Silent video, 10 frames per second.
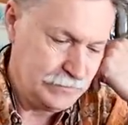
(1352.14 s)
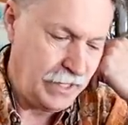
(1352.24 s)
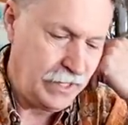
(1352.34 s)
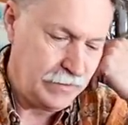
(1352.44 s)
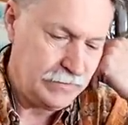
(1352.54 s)
A
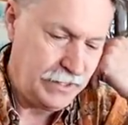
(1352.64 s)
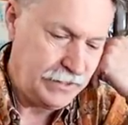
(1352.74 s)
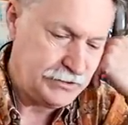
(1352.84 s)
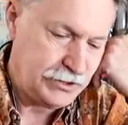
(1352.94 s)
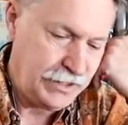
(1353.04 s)
lot of
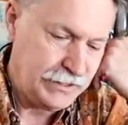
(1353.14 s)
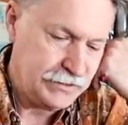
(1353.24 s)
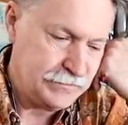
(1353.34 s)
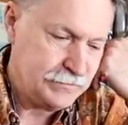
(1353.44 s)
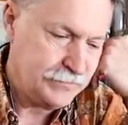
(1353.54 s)
lot of
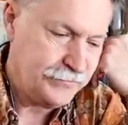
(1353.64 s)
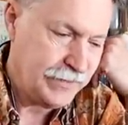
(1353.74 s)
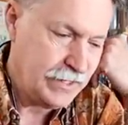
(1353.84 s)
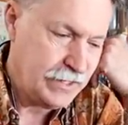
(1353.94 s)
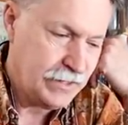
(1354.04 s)
trading
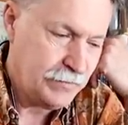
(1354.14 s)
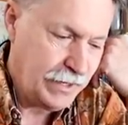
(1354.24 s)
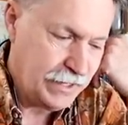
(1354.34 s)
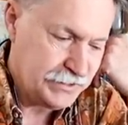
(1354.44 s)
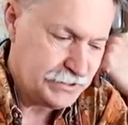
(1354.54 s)
uh,
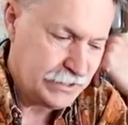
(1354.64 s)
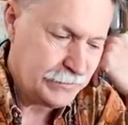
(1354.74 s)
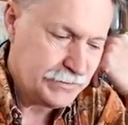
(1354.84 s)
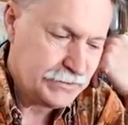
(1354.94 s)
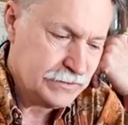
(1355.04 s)
body
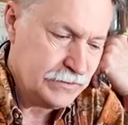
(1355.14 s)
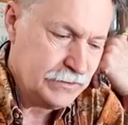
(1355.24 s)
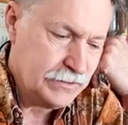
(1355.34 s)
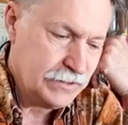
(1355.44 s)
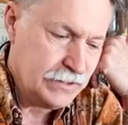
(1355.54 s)
shapes
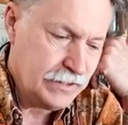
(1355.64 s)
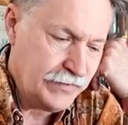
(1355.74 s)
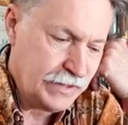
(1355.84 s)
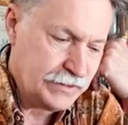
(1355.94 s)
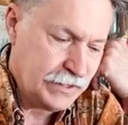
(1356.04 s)
uh, at
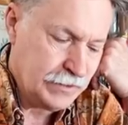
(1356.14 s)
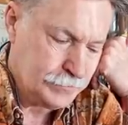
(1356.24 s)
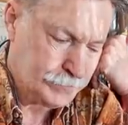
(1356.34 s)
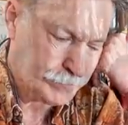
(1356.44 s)
that time.